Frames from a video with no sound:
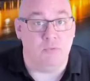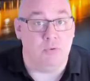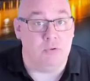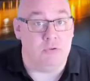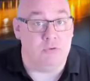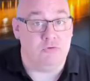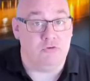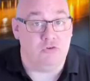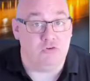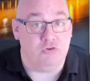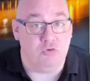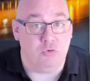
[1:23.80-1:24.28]
will
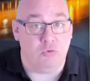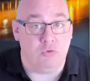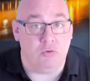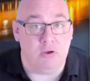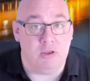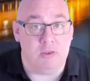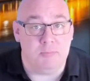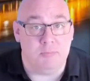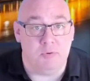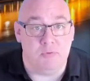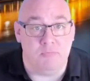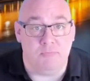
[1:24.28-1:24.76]

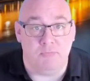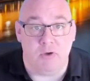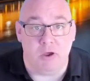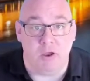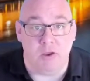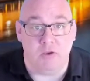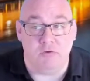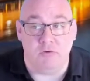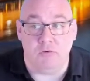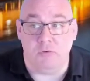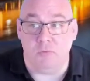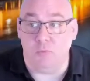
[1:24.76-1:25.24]
shortly
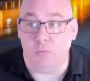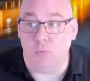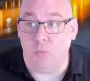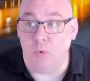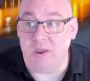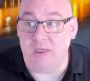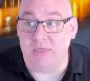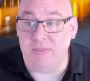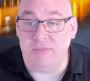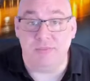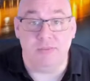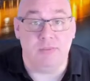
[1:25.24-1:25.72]
provide you
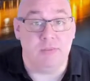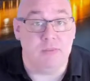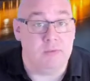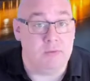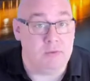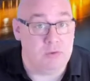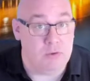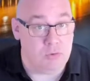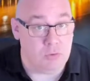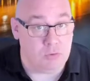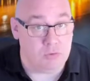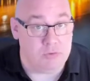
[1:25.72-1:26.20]
with
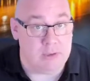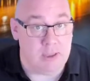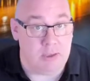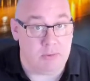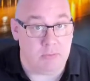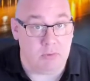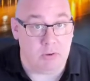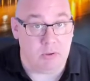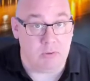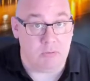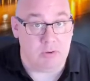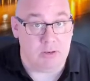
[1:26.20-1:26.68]
your
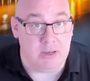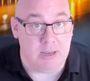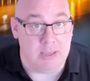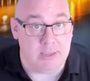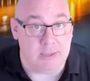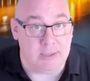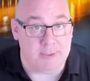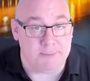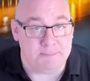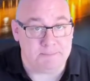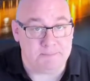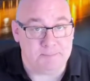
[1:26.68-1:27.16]
download
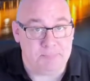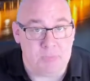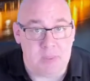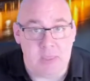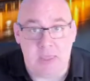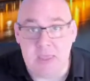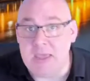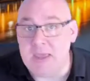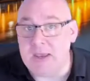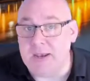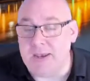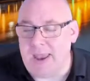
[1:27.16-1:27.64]
link.
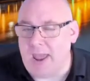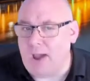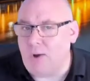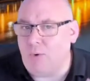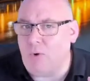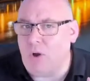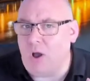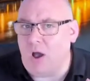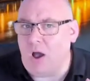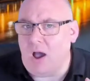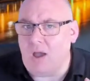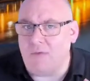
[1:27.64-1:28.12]

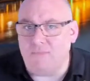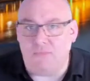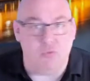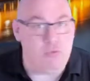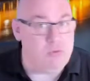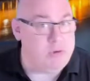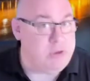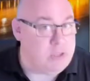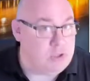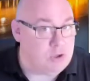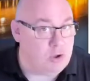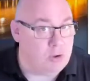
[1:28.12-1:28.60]
Now, I've
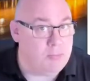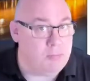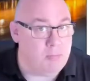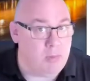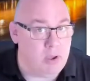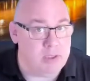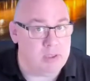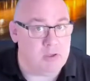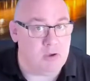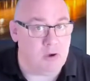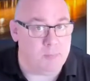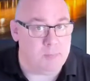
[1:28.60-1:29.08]
already got
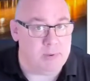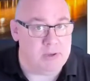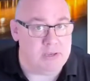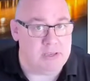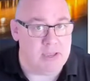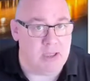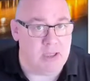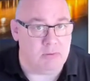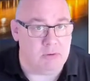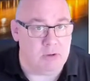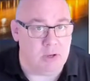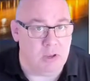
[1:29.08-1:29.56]
my copy
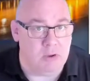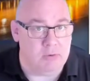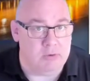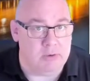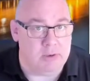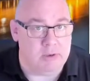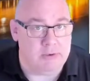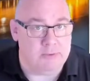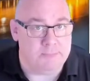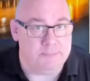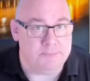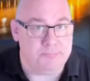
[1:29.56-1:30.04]

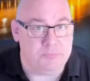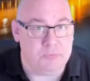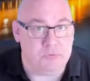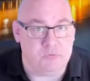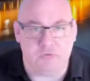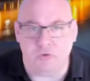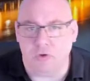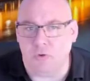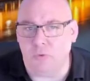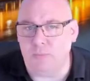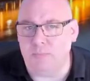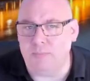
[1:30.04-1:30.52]
downloaded,
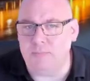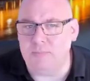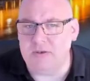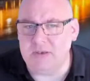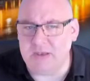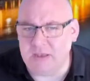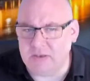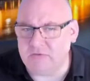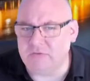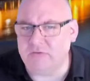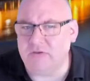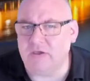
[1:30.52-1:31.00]
so
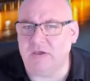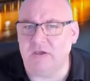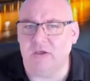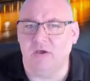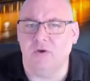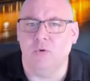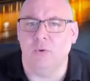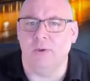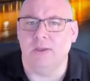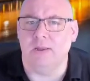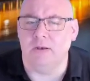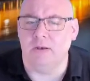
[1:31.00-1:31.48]
let's take a
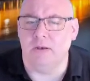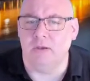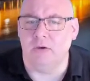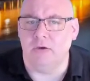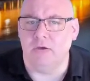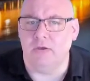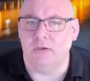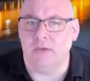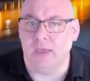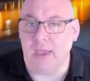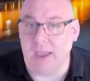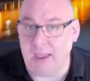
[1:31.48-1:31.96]
quick
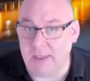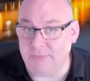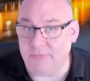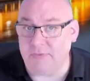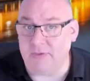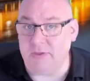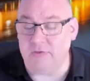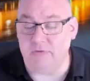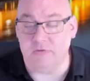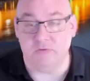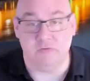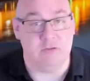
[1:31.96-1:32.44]
look at
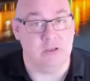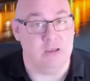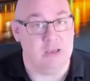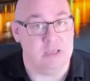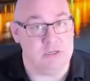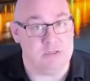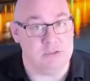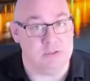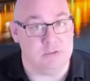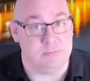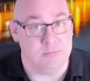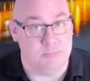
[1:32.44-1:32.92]
the
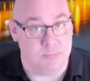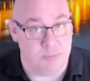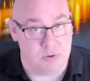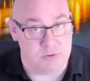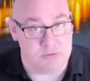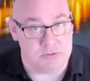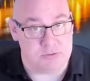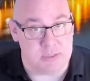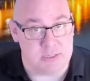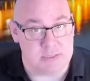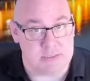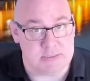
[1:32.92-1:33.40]
installation
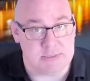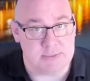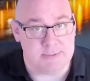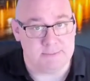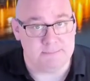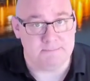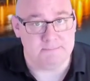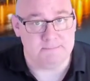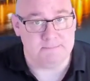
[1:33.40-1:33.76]
process.